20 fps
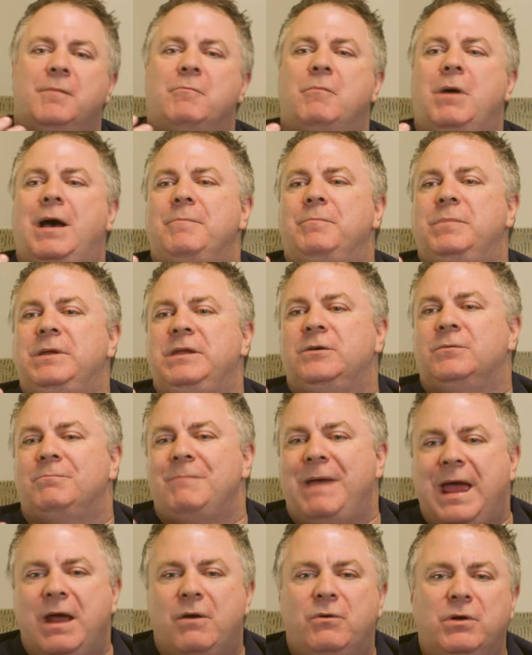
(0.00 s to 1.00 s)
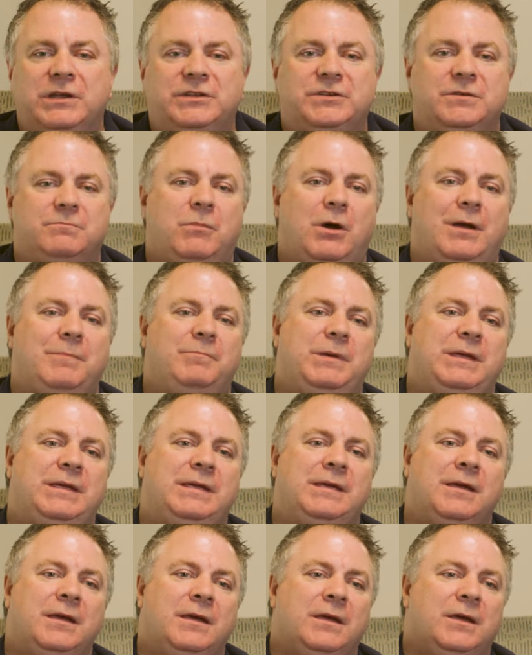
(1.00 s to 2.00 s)
it might be your marriage, it might
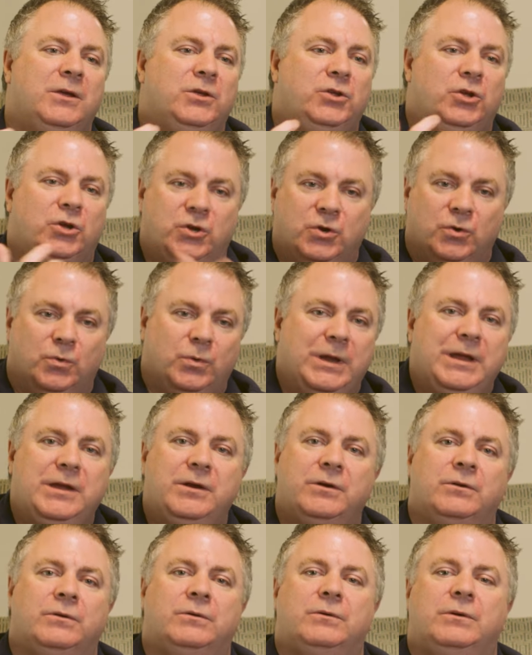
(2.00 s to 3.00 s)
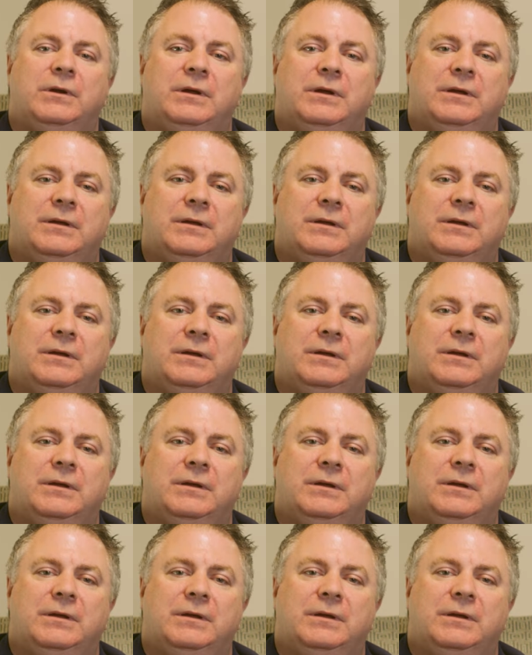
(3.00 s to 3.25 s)
be your career.